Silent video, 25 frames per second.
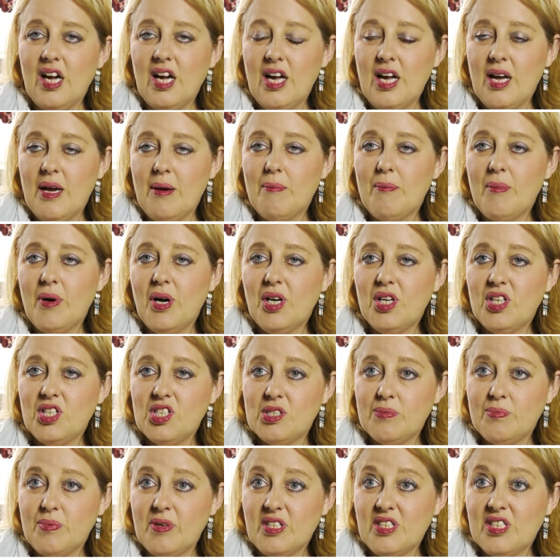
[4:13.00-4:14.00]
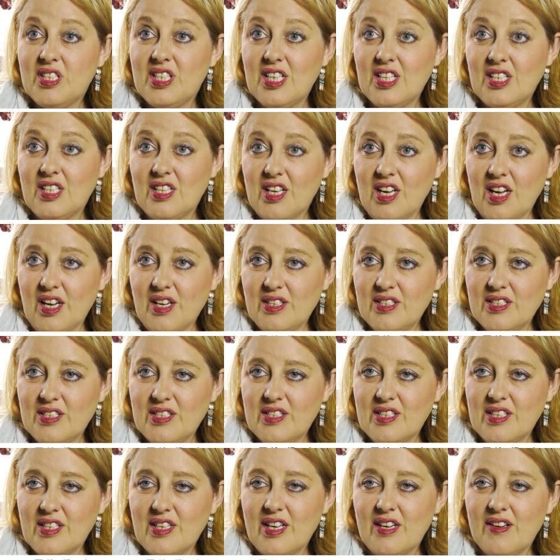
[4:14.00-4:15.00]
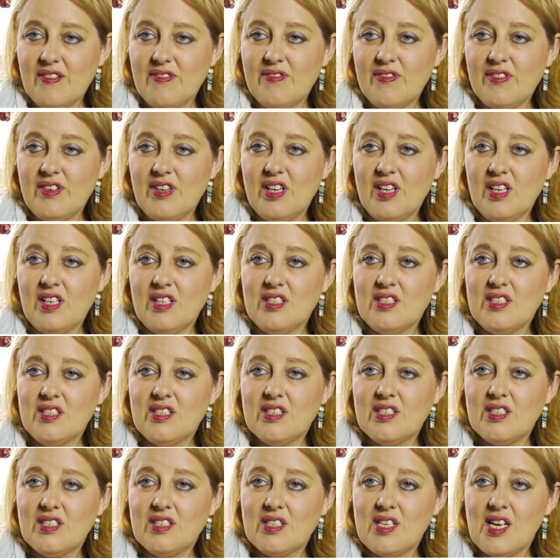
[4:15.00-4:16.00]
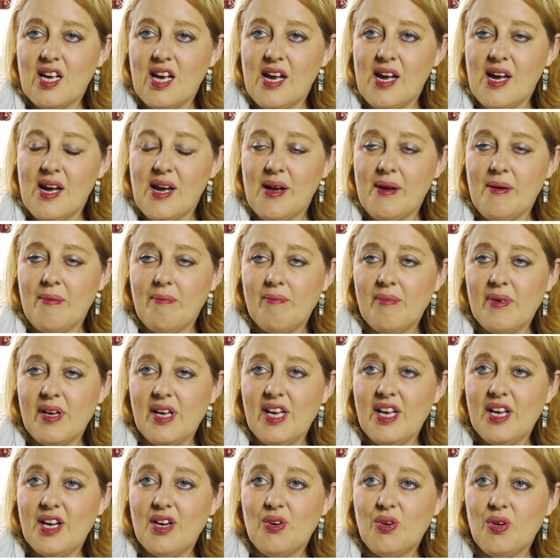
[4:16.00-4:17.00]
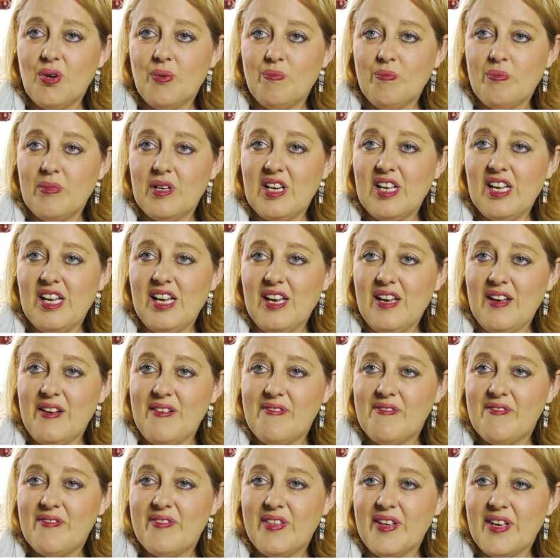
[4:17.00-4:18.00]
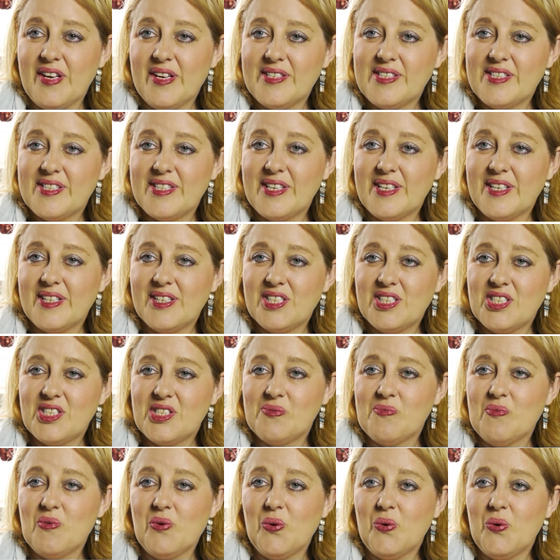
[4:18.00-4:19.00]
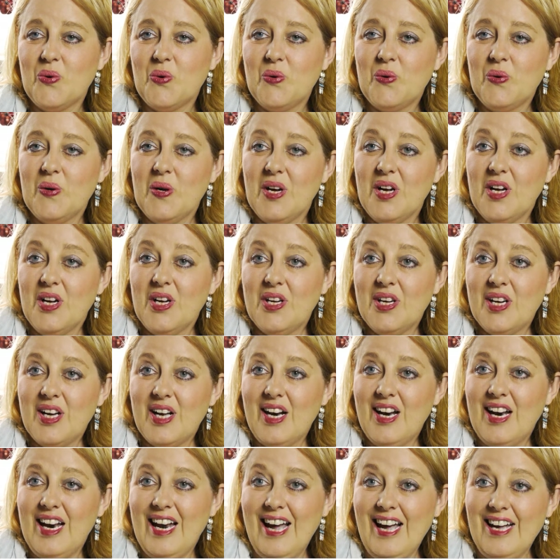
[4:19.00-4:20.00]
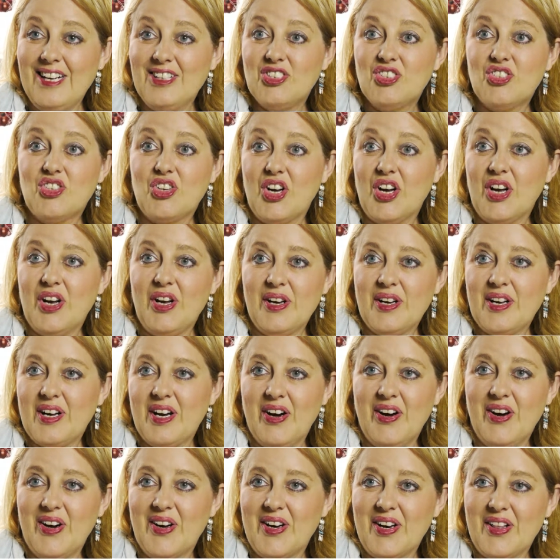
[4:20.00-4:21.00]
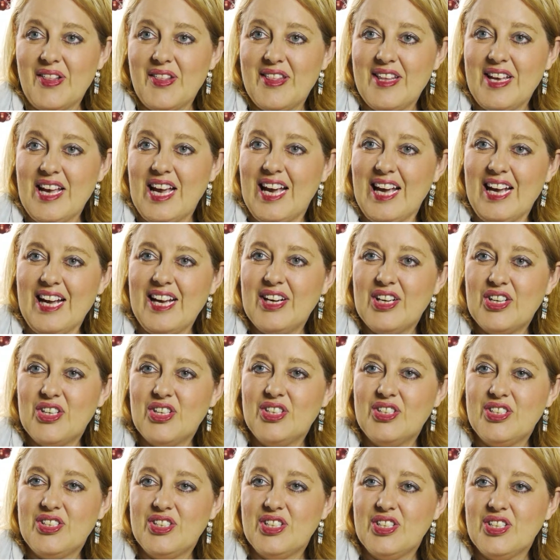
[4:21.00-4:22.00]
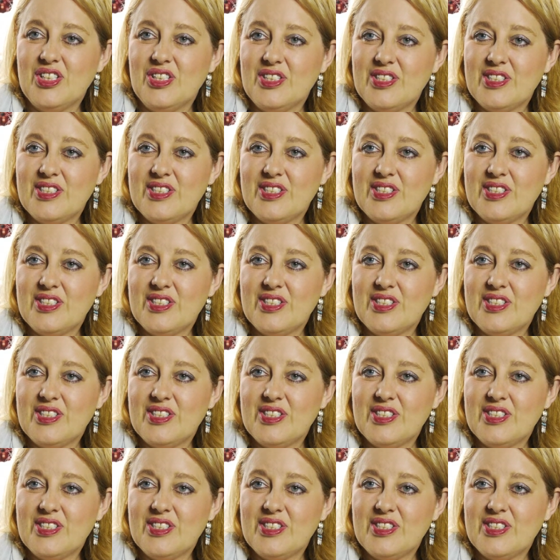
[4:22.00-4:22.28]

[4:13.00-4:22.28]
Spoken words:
My husband did notice a difference. He couldn't believe that such a small electrode kind of thing could